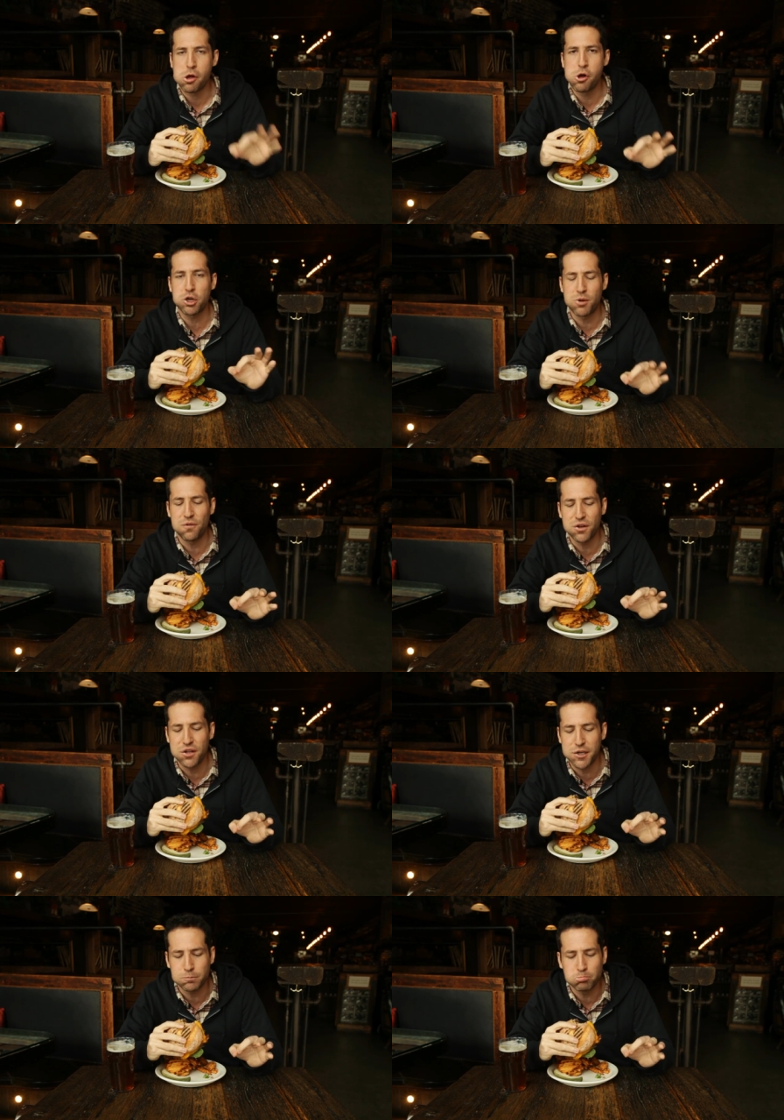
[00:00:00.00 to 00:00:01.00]
Cooked
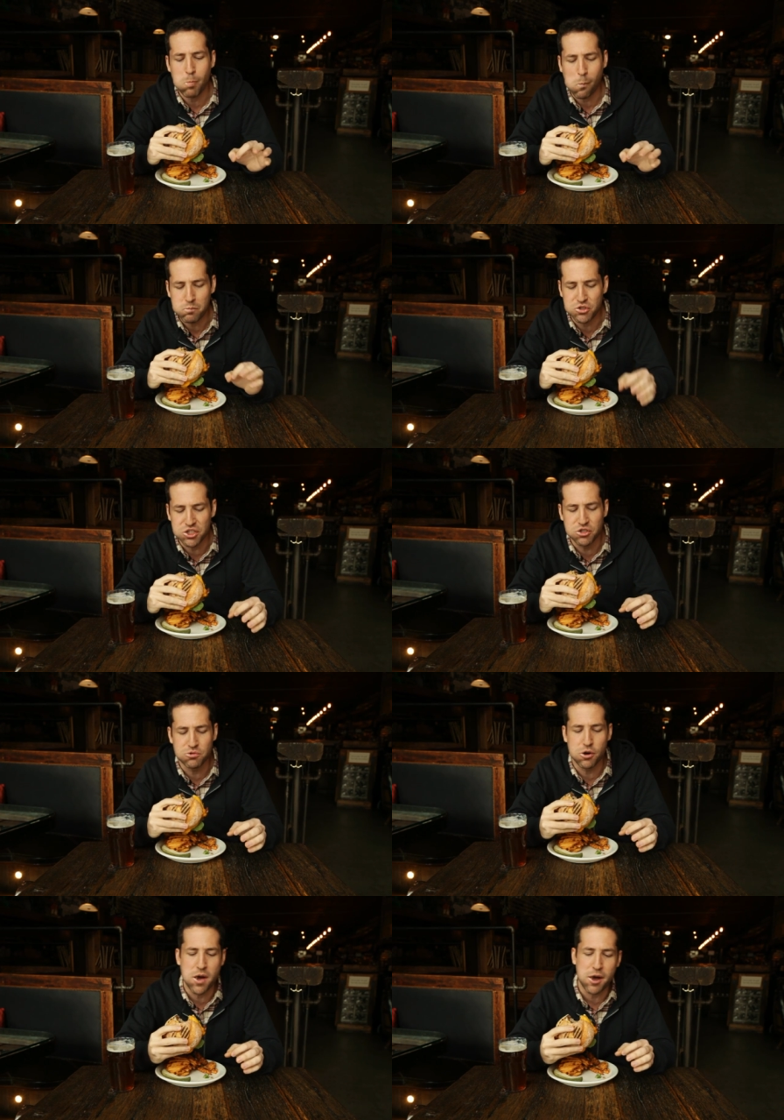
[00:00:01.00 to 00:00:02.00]
perfectly,
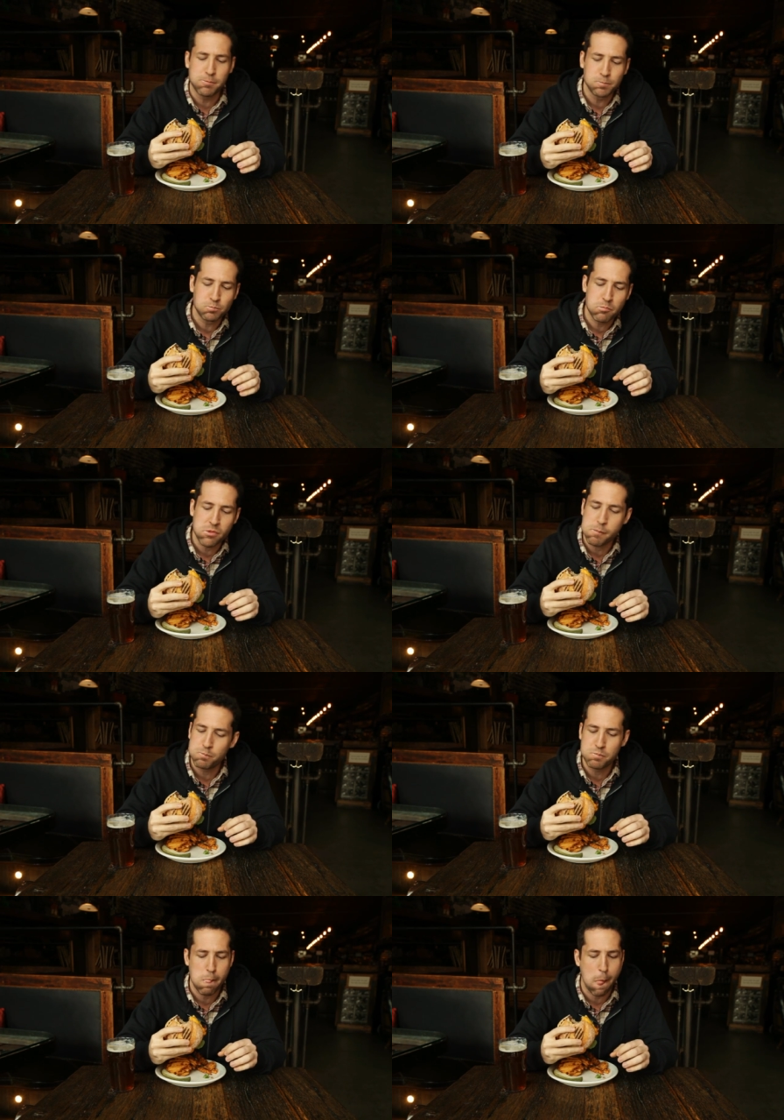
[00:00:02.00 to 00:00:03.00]
seasoned real well.
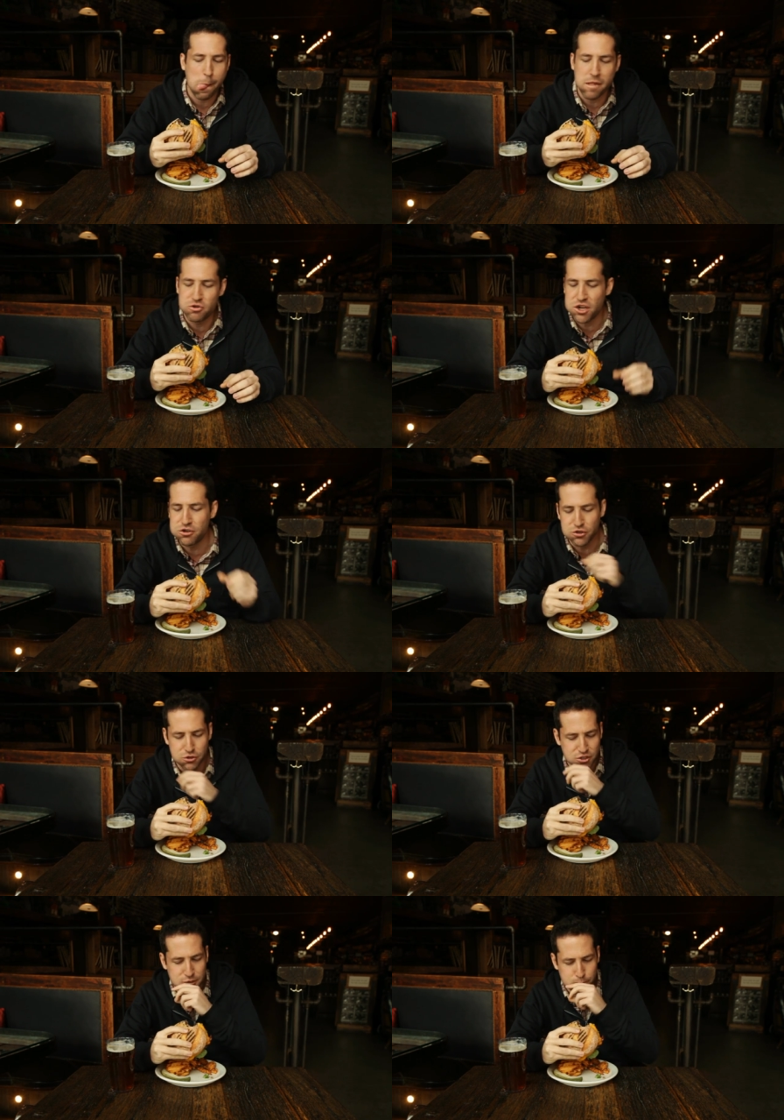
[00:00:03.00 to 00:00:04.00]
The cheddar's
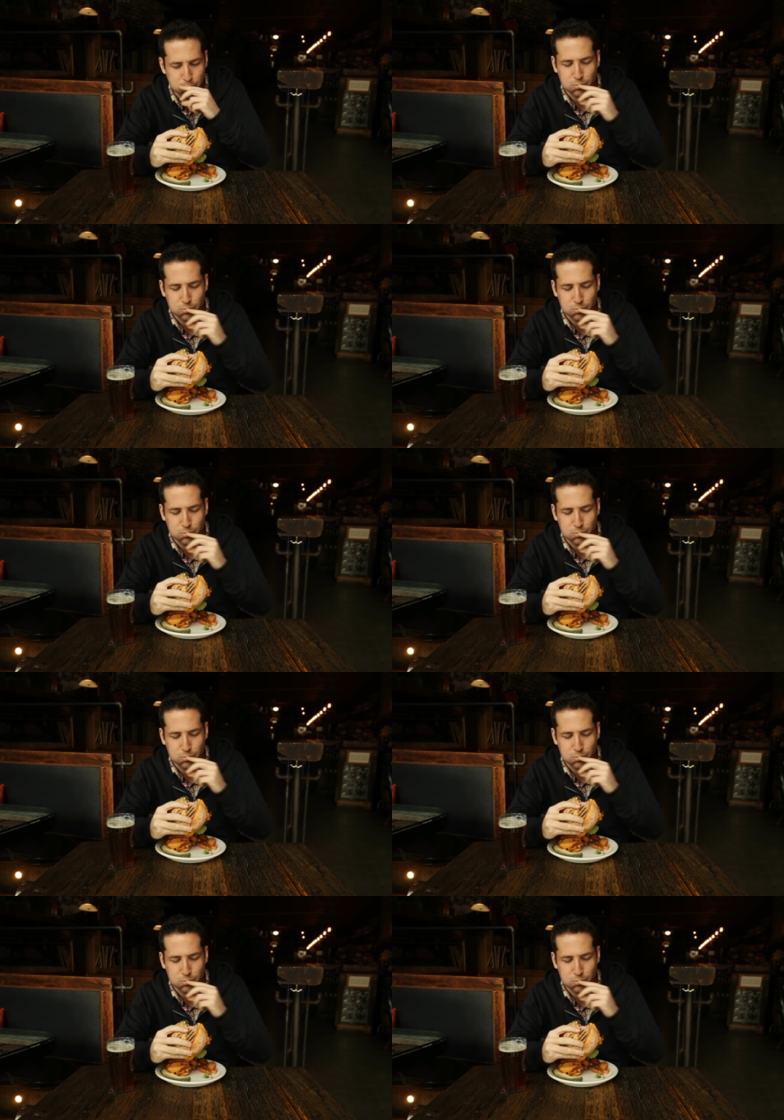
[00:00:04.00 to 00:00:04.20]
oozy.